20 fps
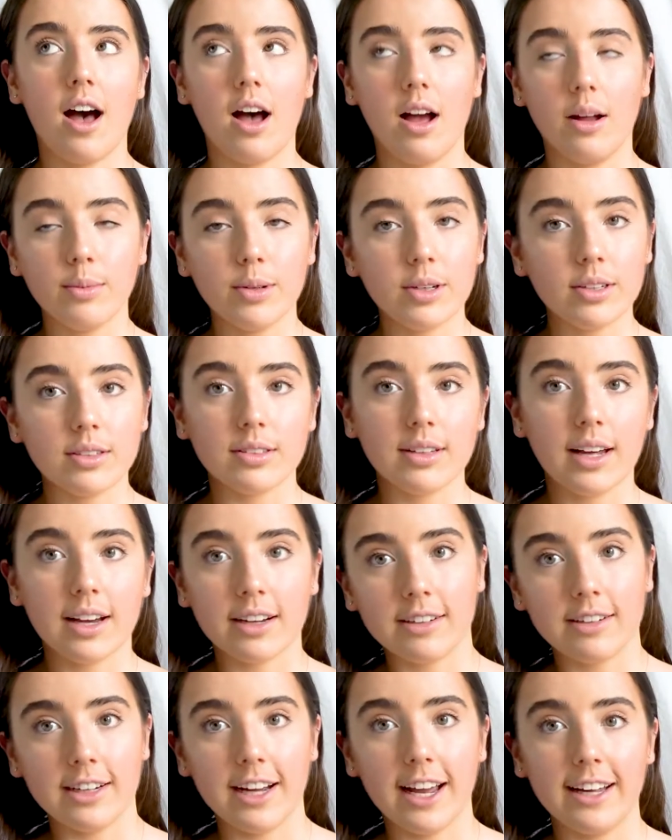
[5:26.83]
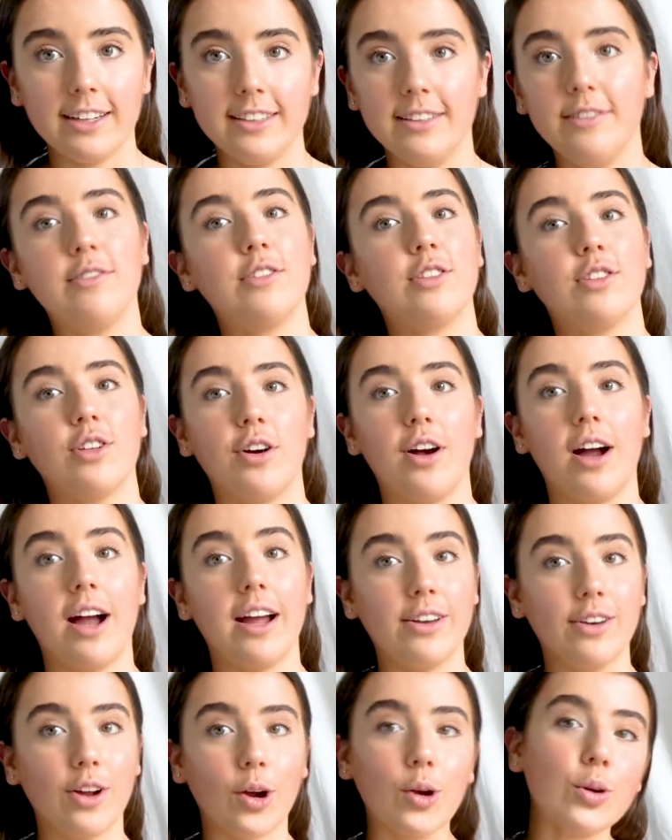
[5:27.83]
I'm not that creative, so I
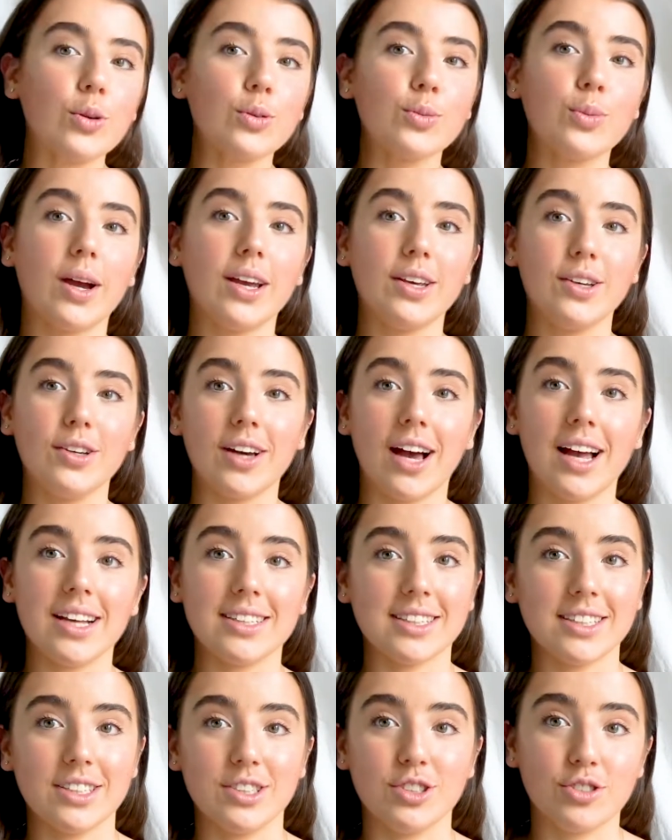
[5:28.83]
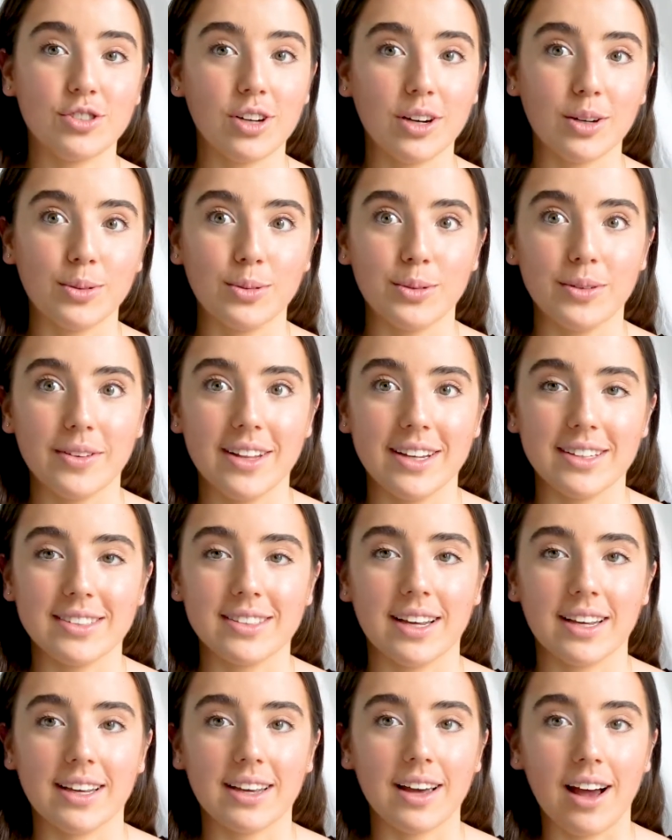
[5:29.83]
know where you guys can struggle with this.
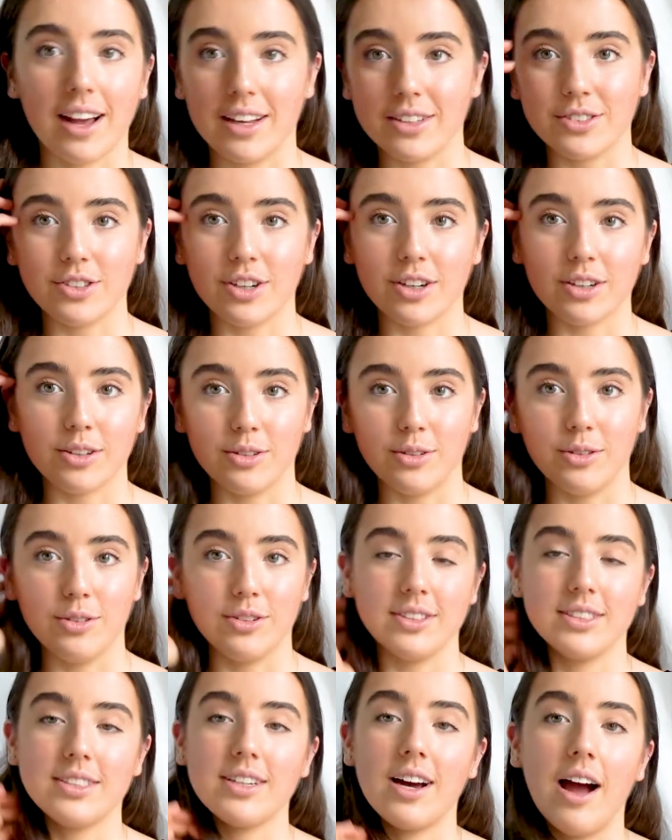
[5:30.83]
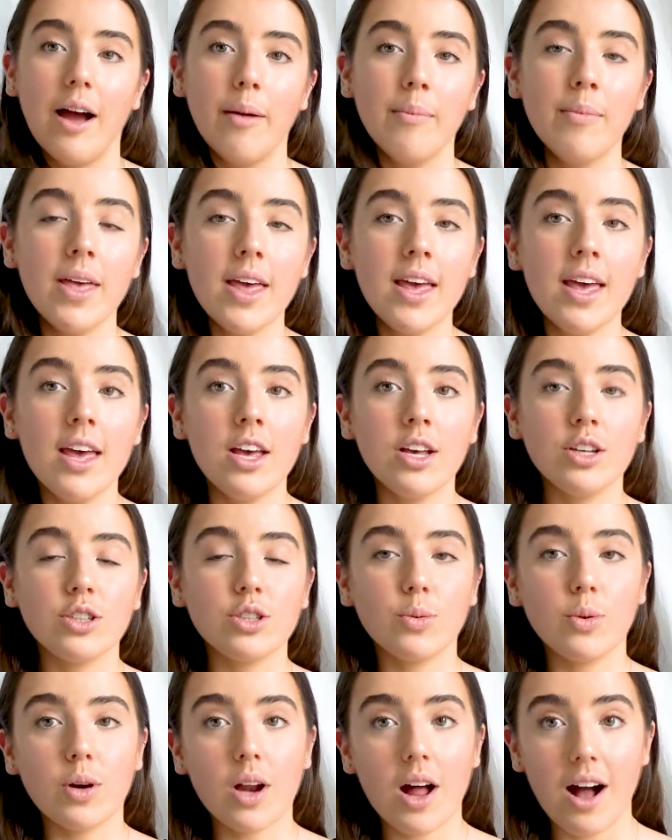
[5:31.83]
Like, I struggle all the time.
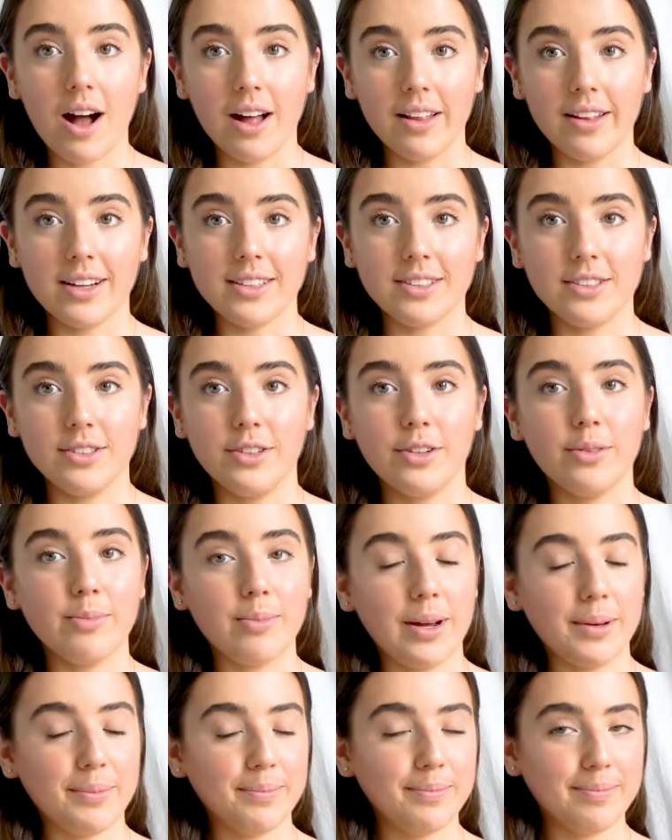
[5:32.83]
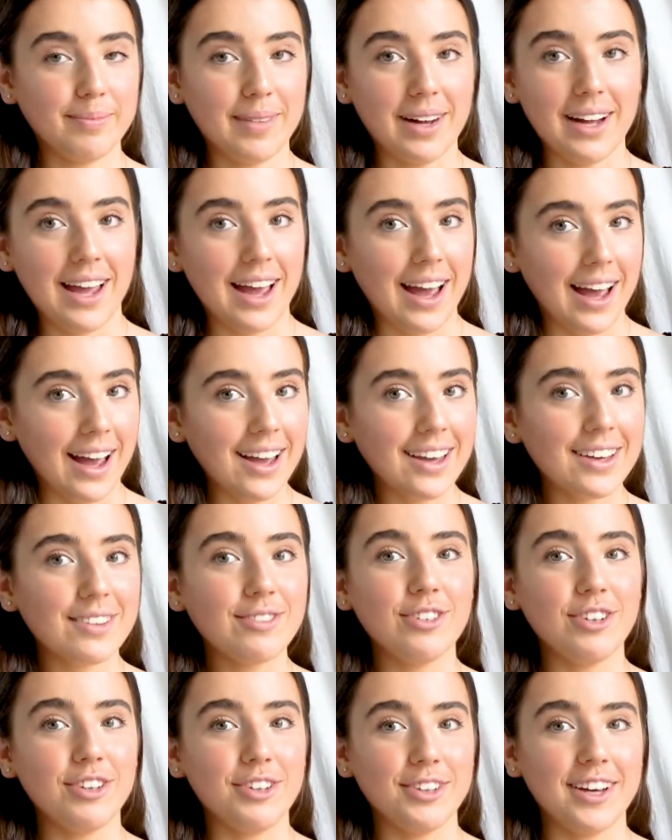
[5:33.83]
So what I like to do, my hack
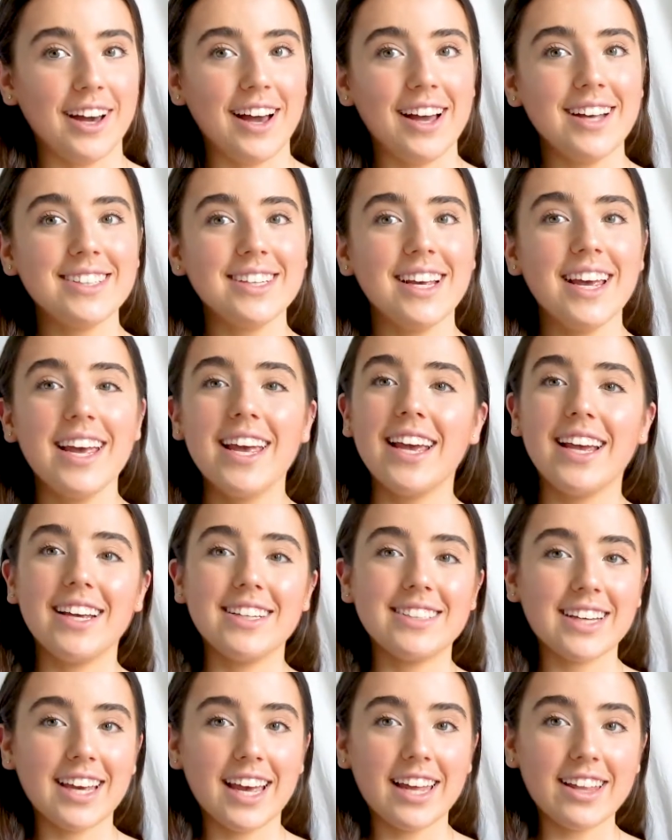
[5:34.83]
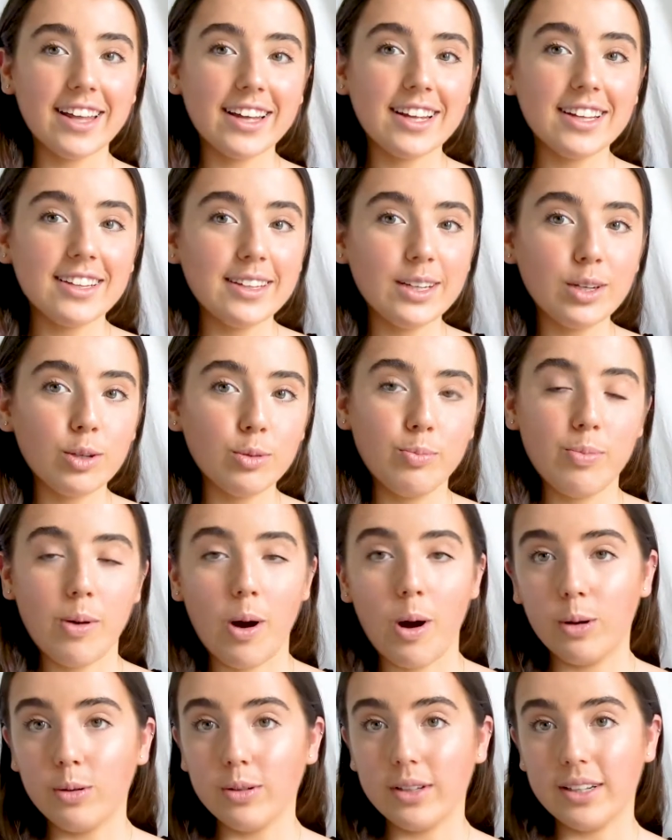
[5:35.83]
for you guys, is to get like a little
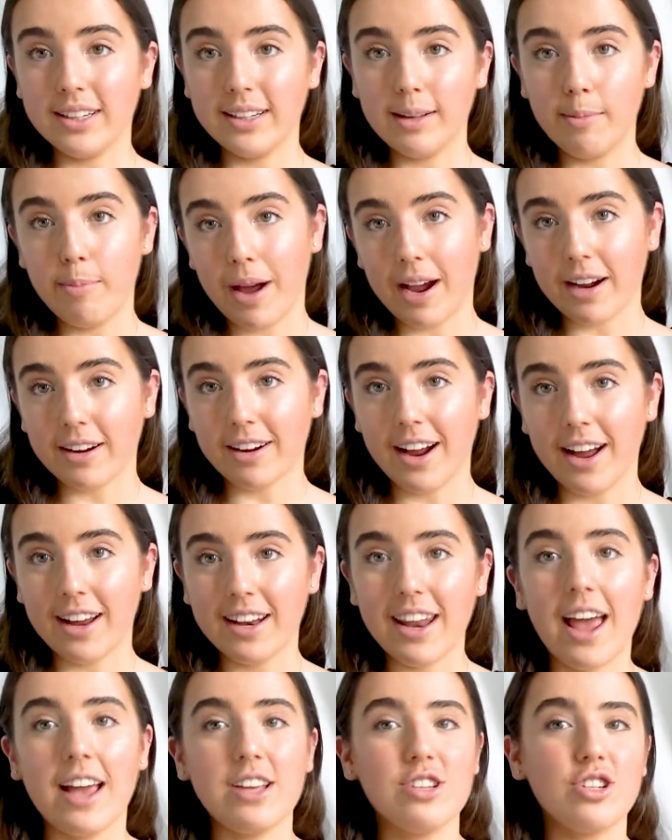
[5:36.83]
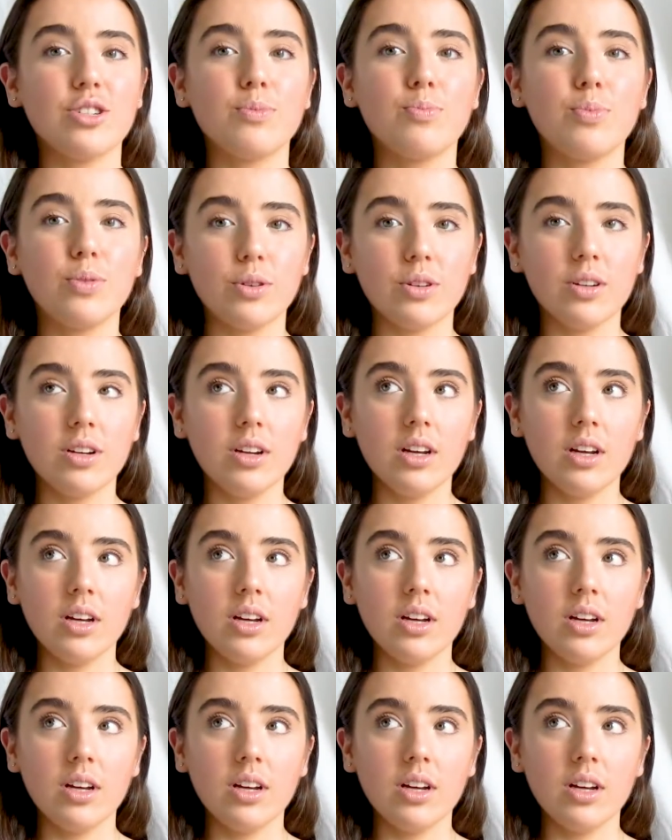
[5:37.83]
bowl in the background and just put,